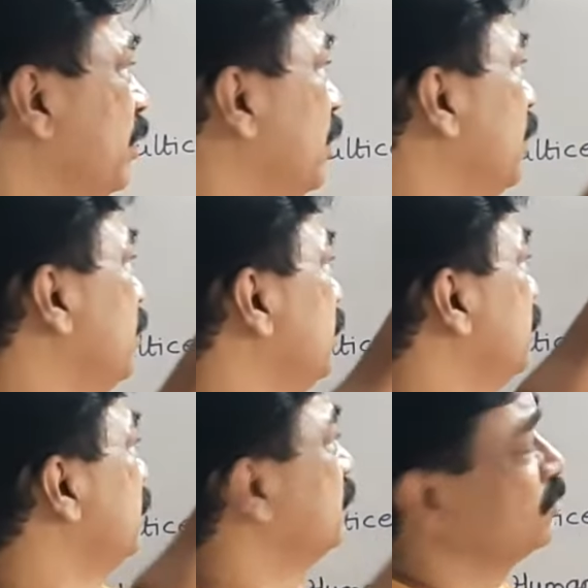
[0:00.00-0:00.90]
And
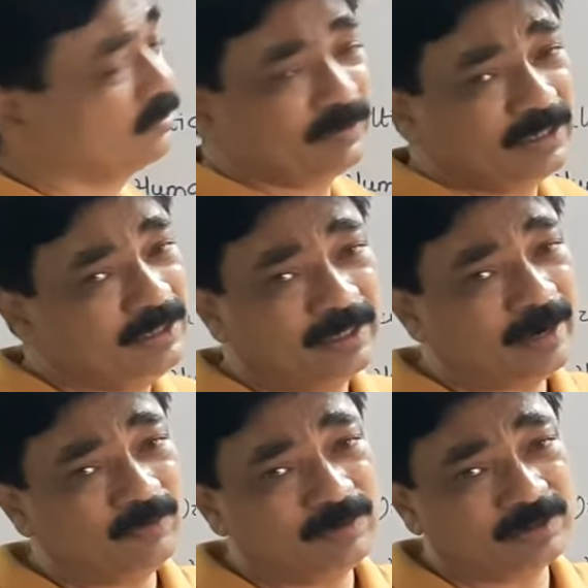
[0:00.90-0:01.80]
it has got very
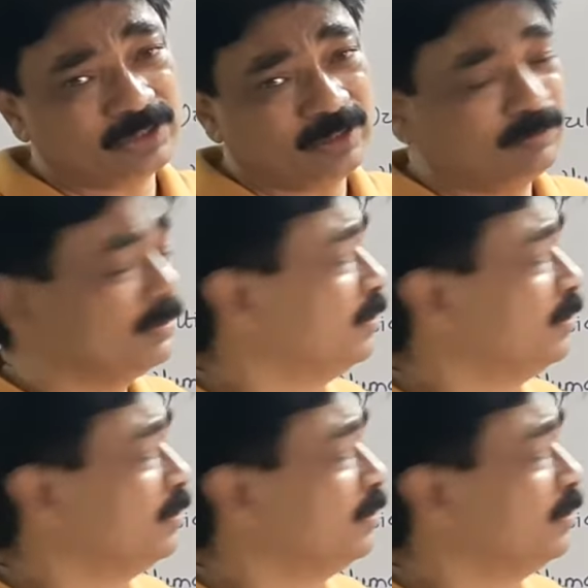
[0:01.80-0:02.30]
irregular shape.